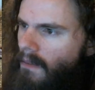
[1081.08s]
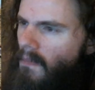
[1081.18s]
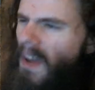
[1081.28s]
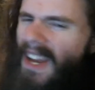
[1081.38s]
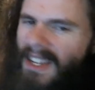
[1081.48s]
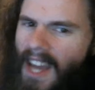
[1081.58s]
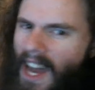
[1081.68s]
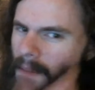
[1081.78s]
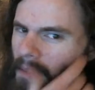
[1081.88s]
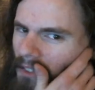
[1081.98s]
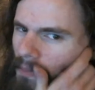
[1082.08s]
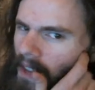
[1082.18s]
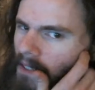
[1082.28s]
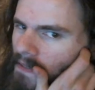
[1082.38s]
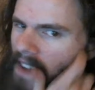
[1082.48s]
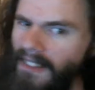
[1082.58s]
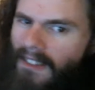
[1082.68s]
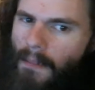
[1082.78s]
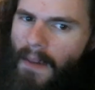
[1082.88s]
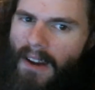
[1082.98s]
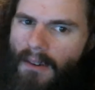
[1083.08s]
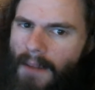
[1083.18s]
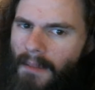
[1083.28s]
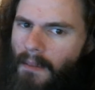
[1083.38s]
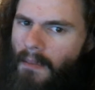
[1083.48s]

Man, time must be infested by Kremlin